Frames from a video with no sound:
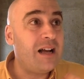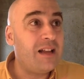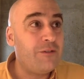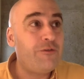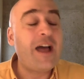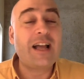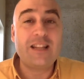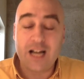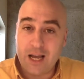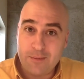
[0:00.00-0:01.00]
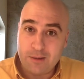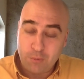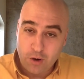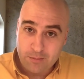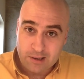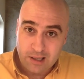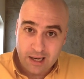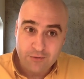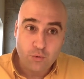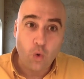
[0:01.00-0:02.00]
The fact that I'm at a point in my
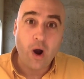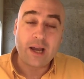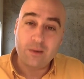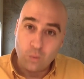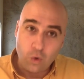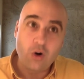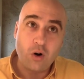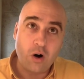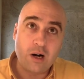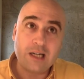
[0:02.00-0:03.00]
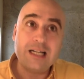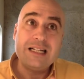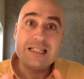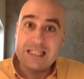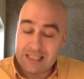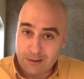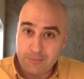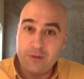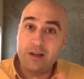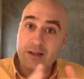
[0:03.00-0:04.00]
life where I can work on
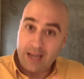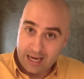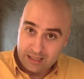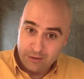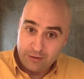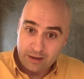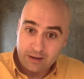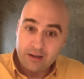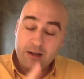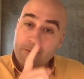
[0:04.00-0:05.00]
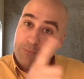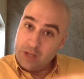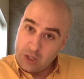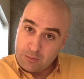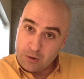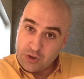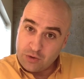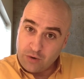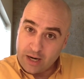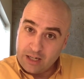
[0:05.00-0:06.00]
something, anything. This
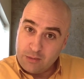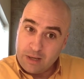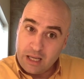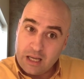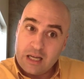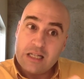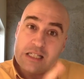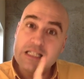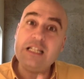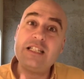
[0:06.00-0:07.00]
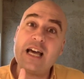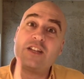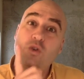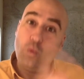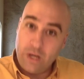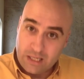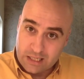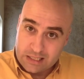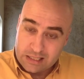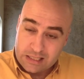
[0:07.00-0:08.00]
person writing to me sees that as a
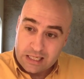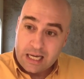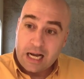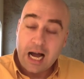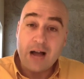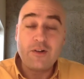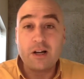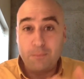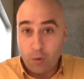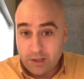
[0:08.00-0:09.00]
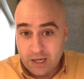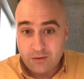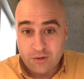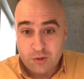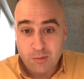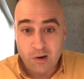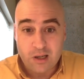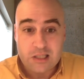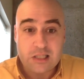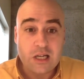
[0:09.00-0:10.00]
weakness. I've got to point out in
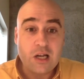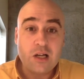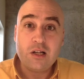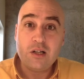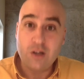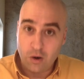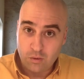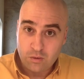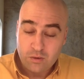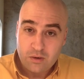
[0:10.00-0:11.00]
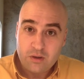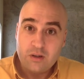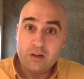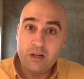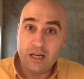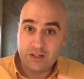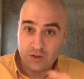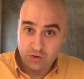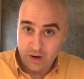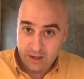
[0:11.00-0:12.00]
response, no, it's a
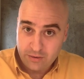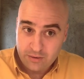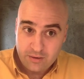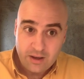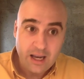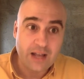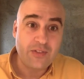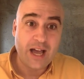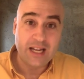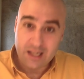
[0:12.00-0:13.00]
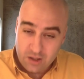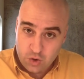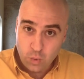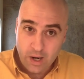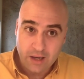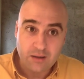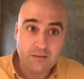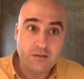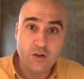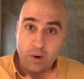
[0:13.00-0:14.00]
strength. And that is when
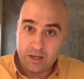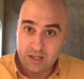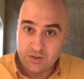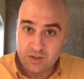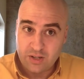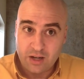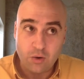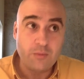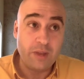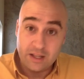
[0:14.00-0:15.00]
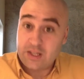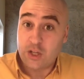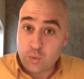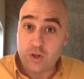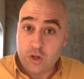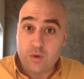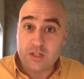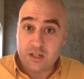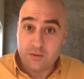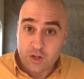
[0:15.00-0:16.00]
new ideas can take hold. That's when you
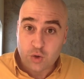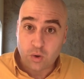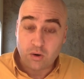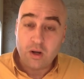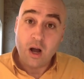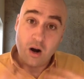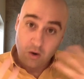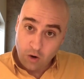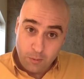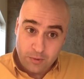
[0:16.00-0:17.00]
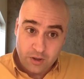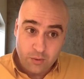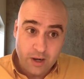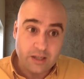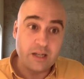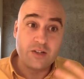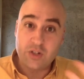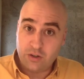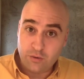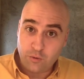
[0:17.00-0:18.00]
as an individual are open to new ideas
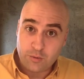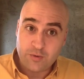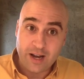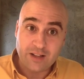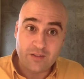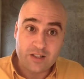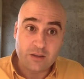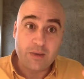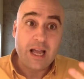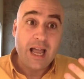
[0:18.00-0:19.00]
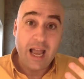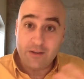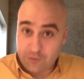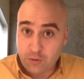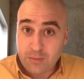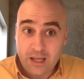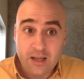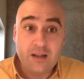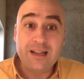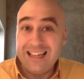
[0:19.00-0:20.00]
and new forms of activism. And for
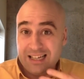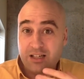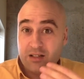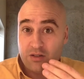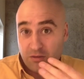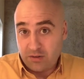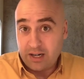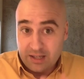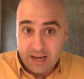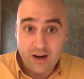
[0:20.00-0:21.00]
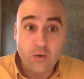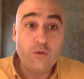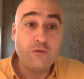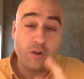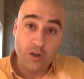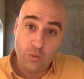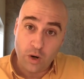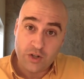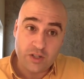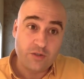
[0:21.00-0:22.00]
me, it is right now. For you
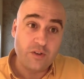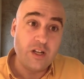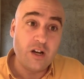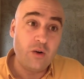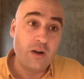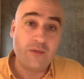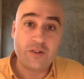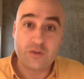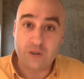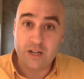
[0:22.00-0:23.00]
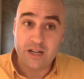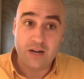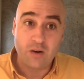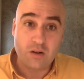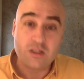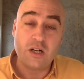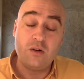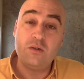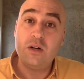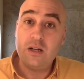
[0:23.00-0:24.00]
watching this video, if it's right now
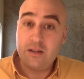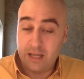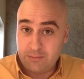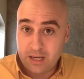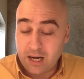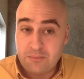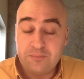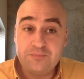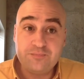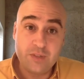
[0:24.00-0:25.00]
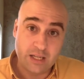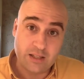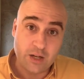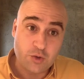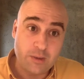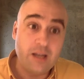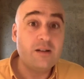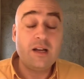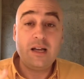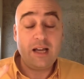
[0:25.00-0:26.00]
also, hit me up, get in touch with
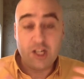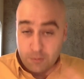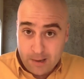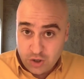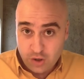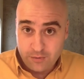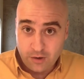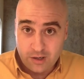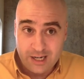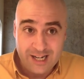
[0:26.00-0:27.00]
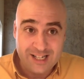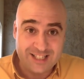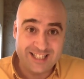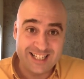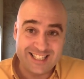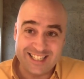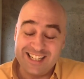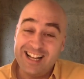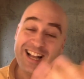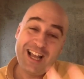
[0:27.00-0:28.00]
me. Especially if you're a Canadian
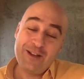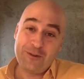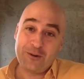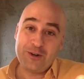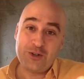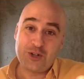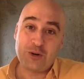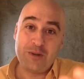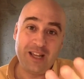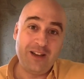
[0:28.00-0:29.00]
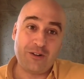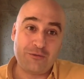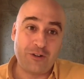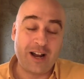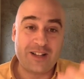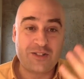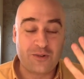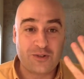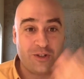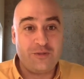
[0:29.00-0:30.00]
citizen, if you're in Germany or France
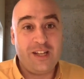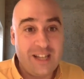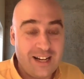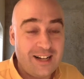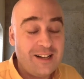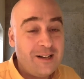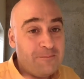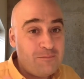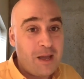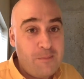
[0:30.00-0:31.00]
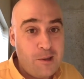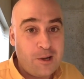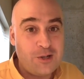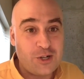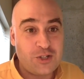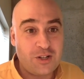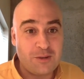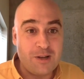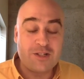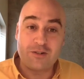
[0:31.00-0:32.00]
or Slovenia, maybe you can just
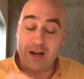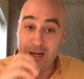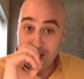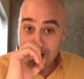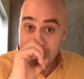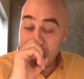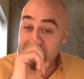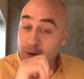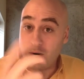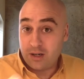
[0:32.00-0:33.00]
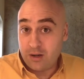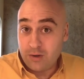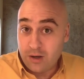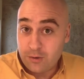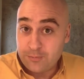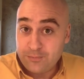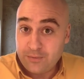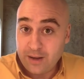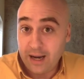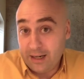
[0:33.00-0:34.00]
commiserate. But I want to know you.
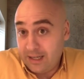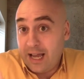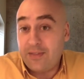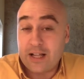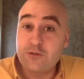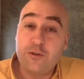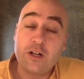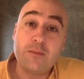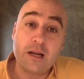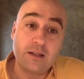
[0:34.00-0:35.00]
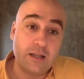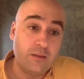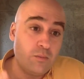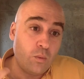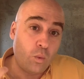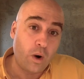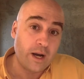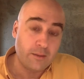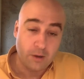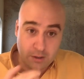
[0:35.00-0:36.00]
And again, that's fundamentally why
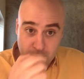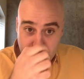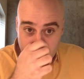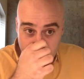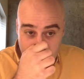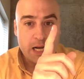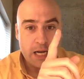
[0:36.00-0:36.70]
I'm on YouTube.